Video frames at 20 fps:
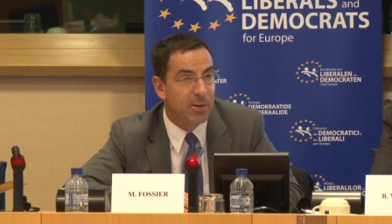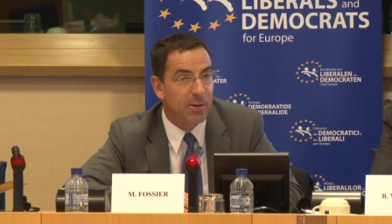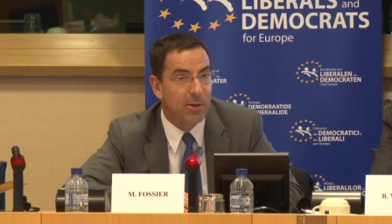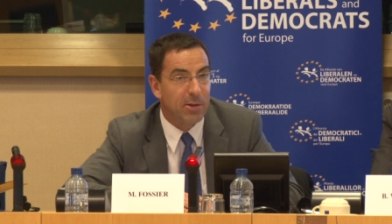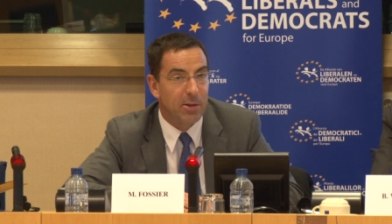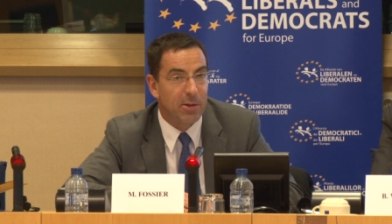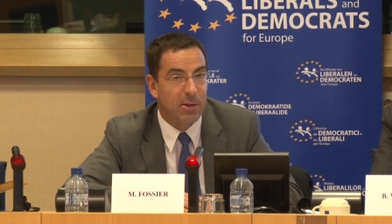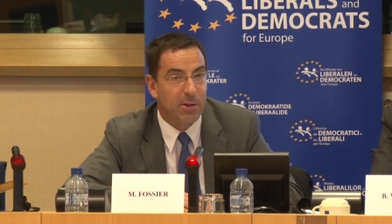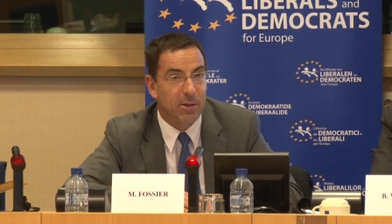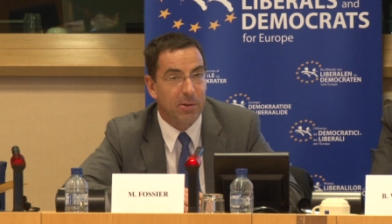
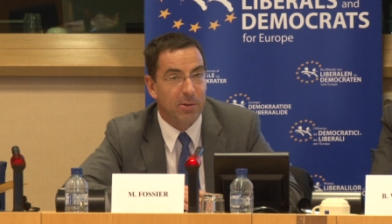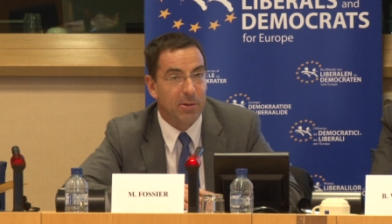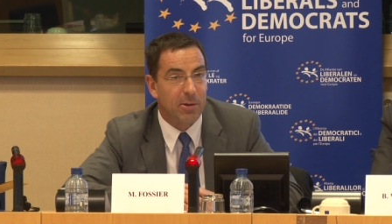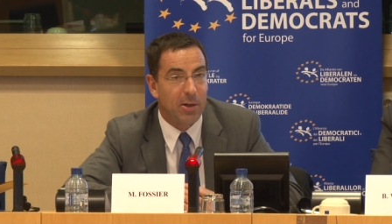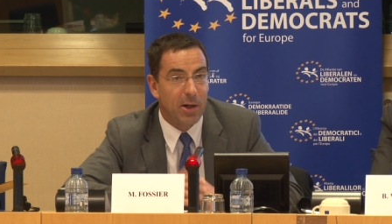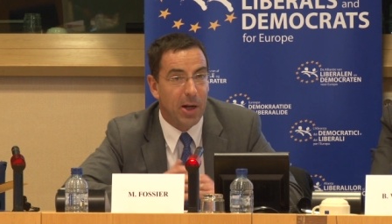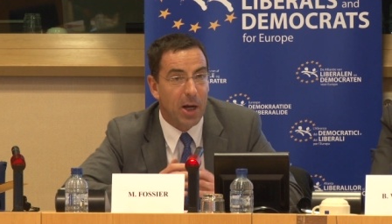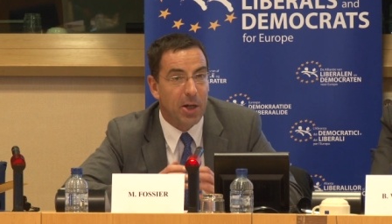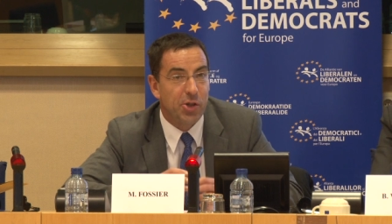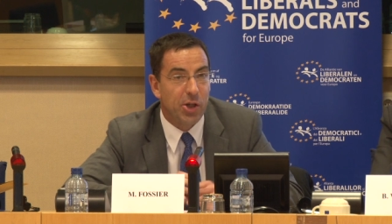or
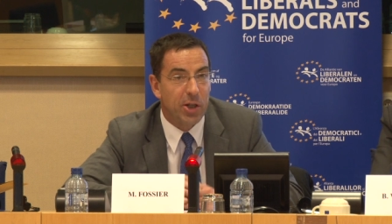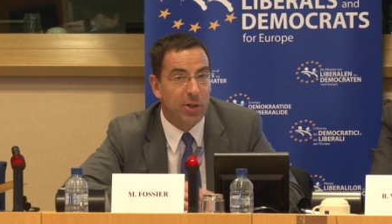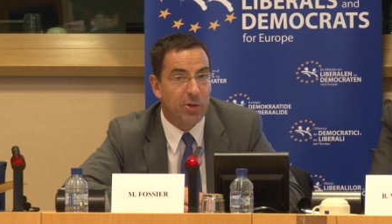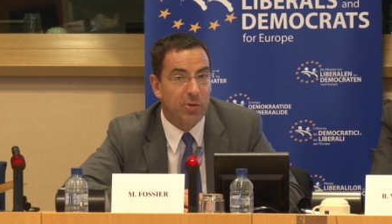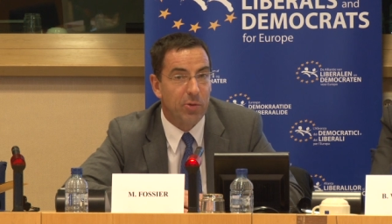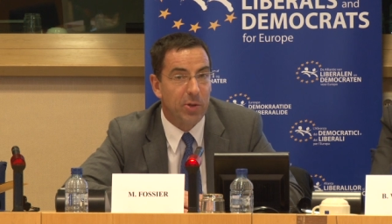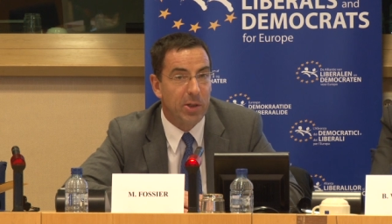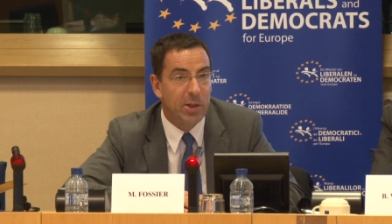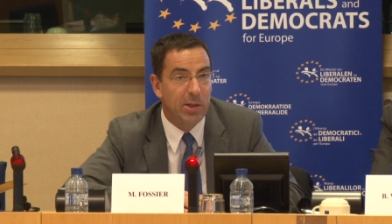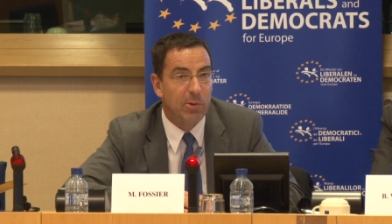large
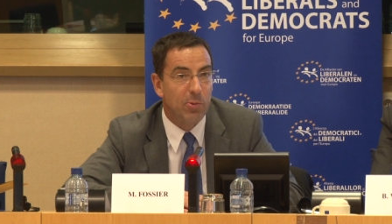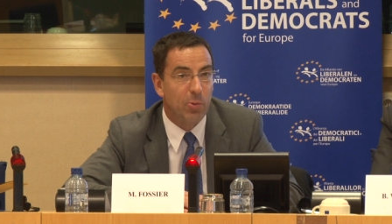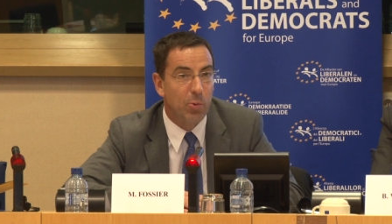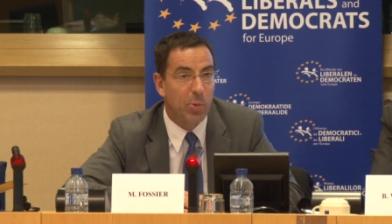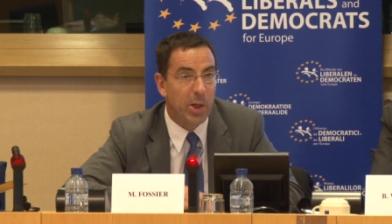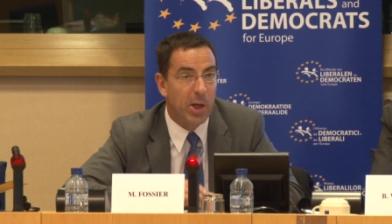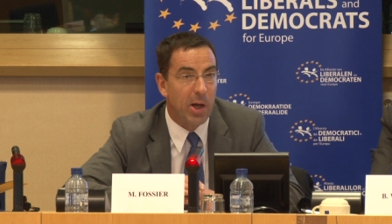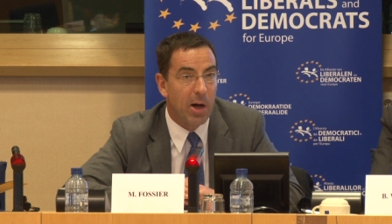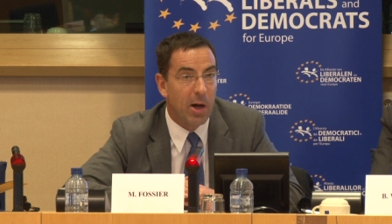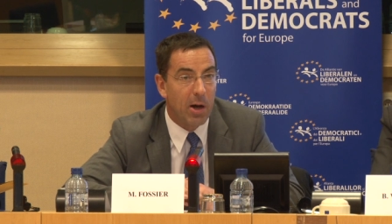countries,
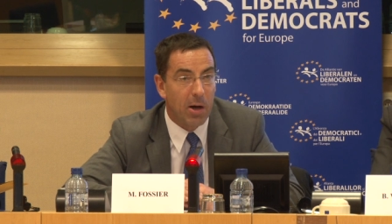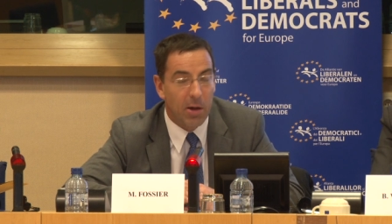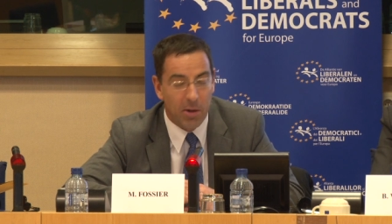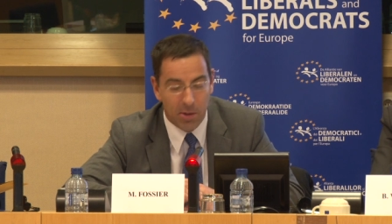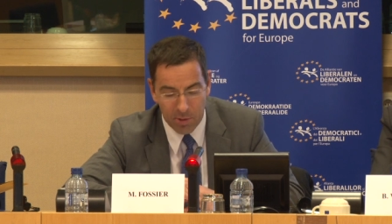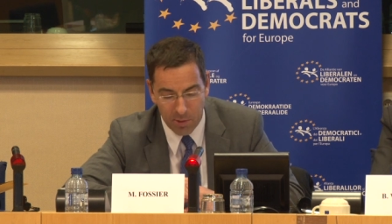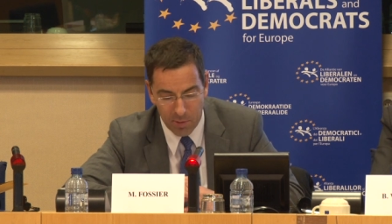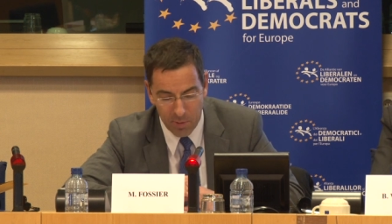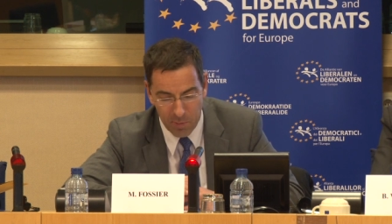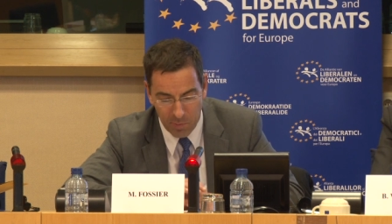we are
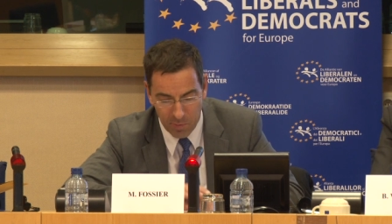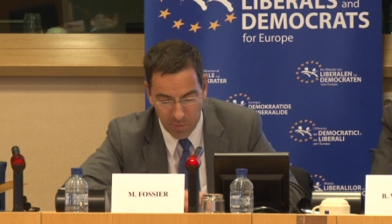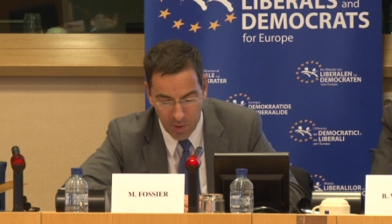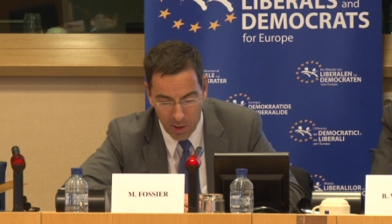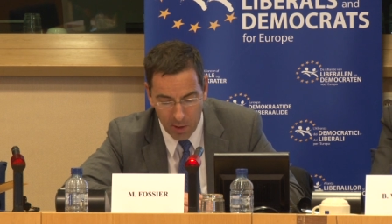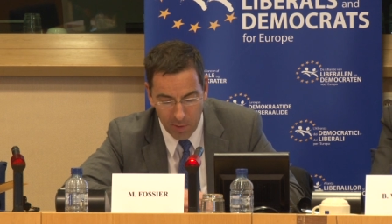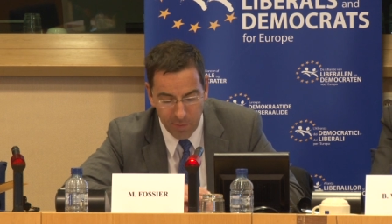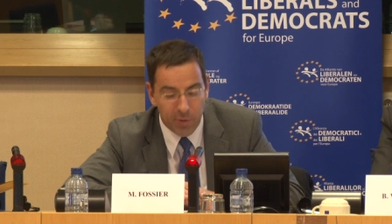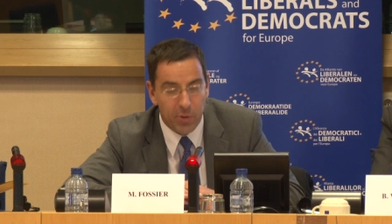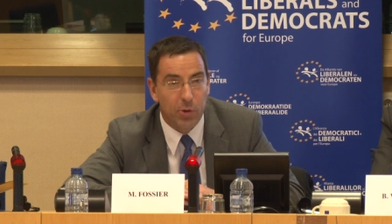
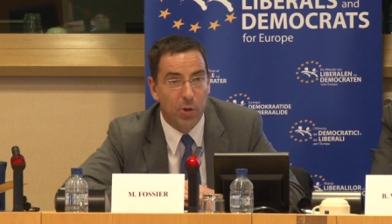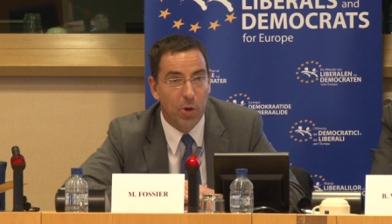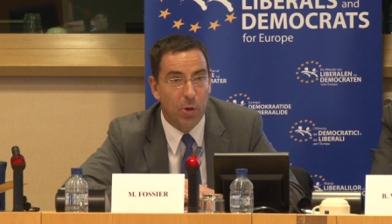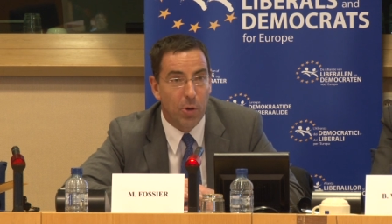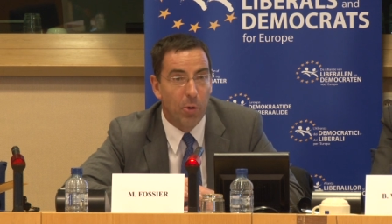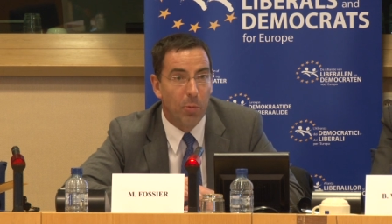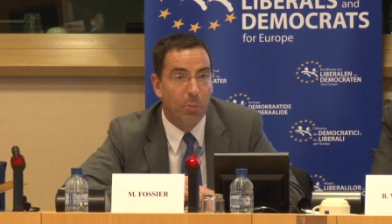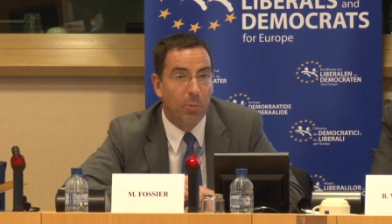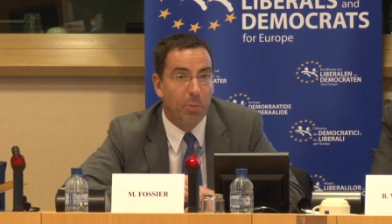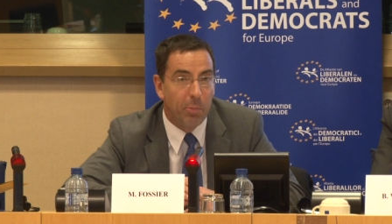often
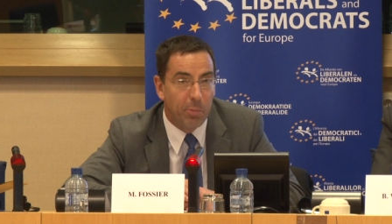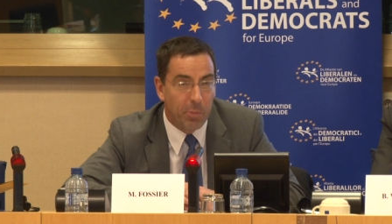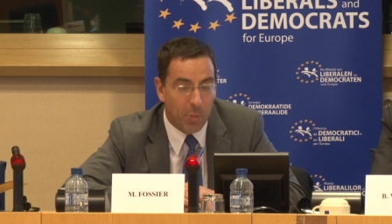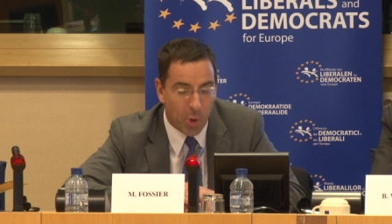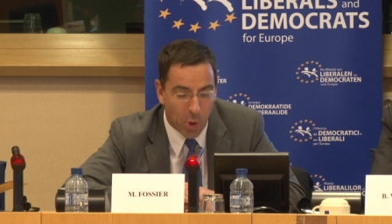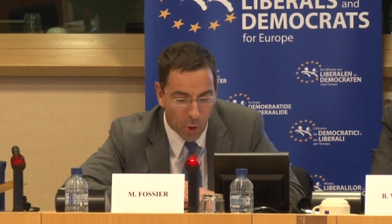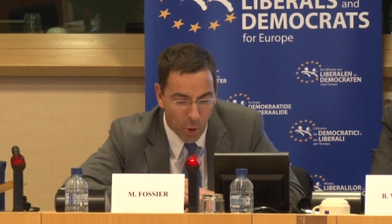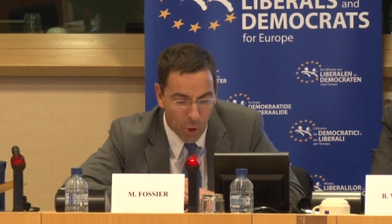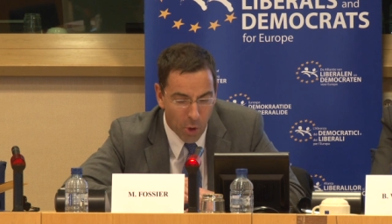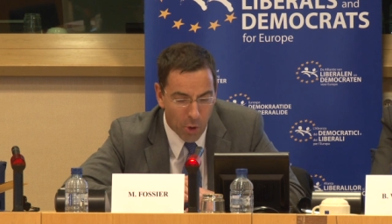
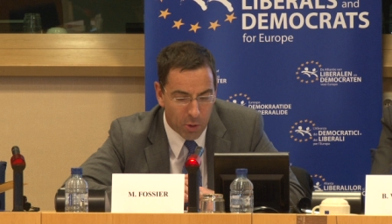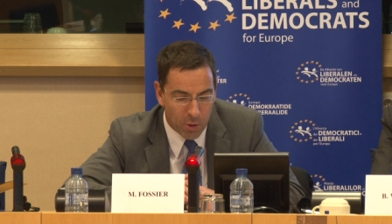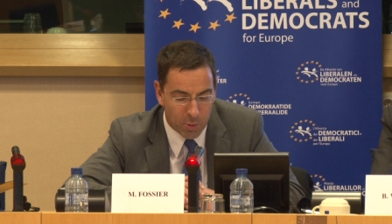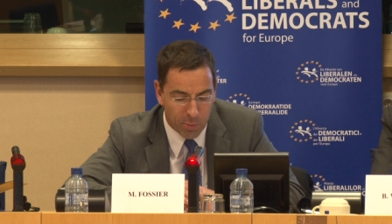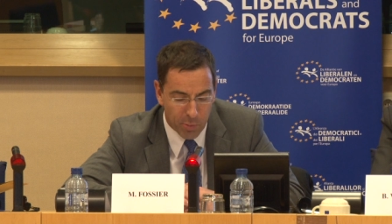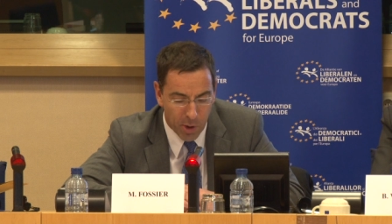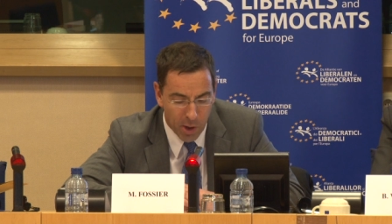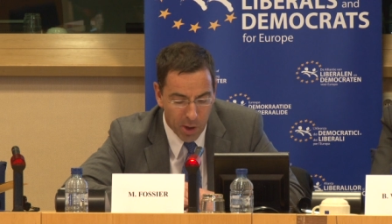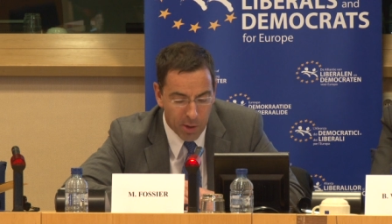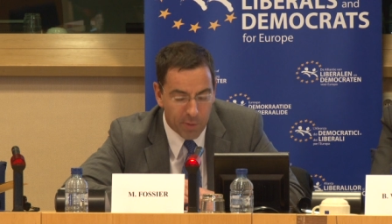
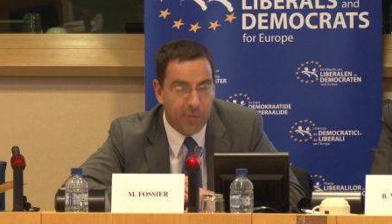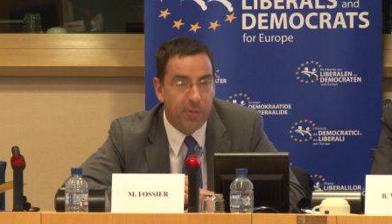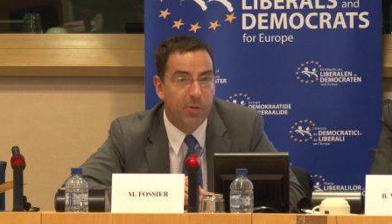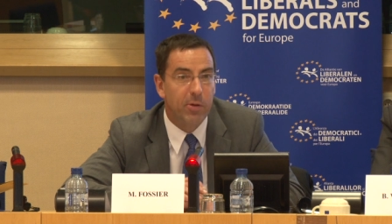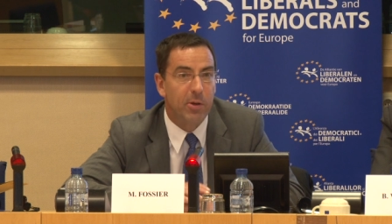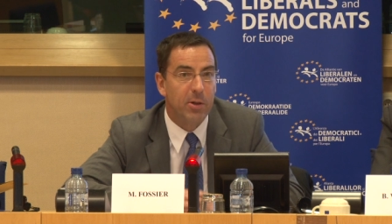above